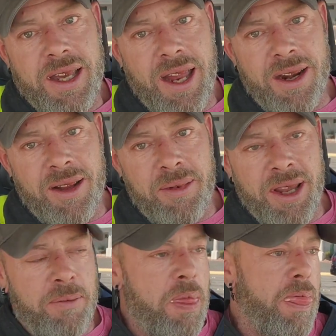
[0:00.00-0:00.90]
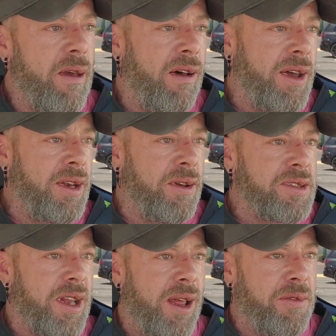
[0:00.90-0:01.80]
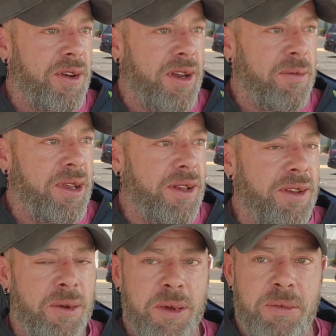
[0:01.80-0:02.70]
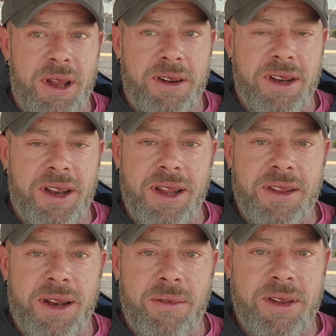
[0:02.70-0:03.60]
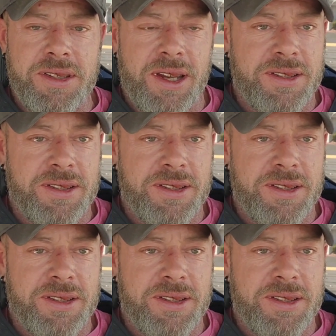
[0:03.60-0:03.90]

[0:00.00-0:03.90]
I don't know, man. All I know is that I'm trying to be a little bit better today than I was